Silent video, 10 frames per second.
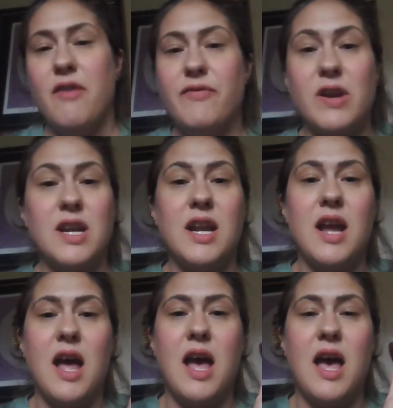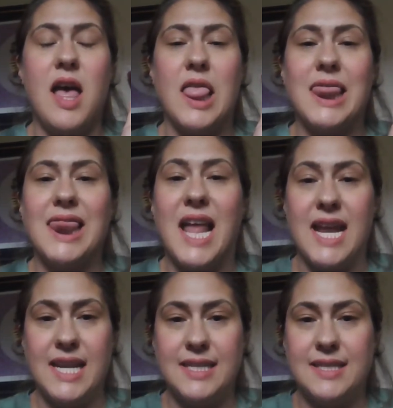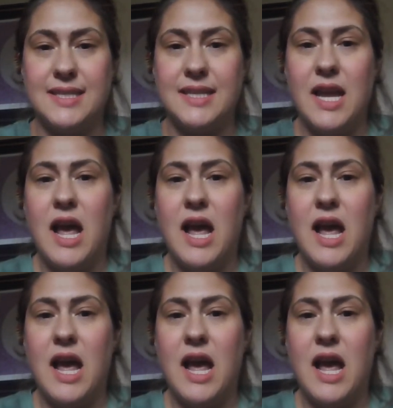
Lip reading: Very light,